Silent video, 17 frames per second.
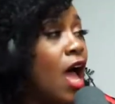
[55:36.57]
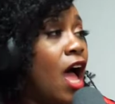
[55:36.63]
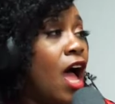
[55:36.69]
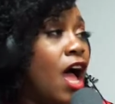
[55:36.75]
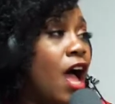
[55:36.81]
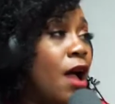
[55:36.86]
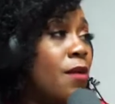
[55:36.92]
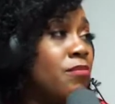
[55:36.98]

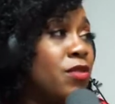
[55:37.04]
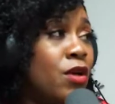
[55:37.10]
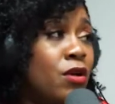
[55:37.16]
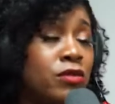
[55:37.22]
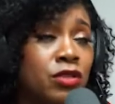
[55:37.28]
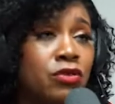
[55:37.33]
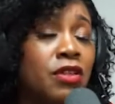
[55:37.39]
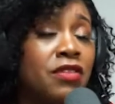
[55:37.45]

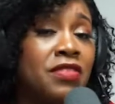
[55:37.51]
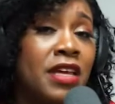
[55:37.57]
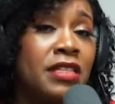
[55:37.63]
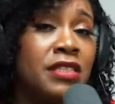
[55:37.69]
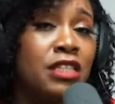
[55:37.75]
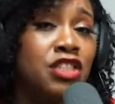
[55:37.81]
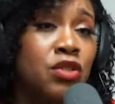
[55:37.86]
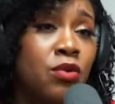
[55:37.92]
Those are the
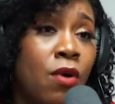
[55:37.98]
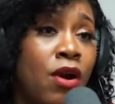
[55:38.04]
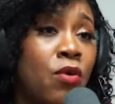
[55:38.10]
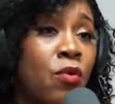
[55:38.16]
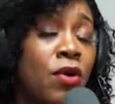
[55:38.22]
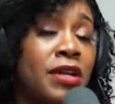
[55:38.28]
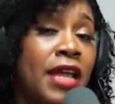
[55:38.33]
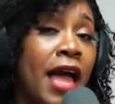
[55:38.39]
things that you are
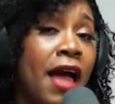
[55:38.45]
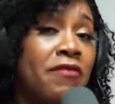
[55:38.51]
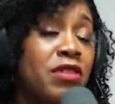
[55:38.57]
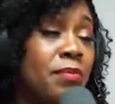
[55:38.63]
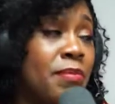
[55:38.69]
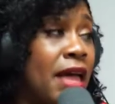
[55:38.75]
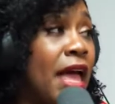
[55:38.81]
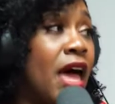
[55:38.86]
going to have
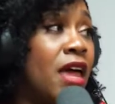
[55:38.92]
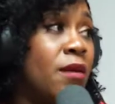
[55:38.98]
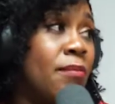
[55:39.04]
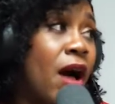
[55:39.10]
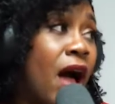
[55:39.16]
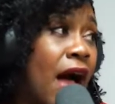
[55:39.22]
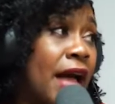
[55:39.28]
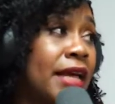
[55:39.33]
to pay out of
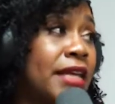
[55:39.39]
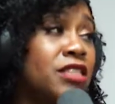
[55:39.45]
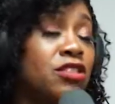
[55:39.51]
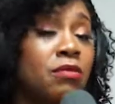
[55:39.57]
pocket.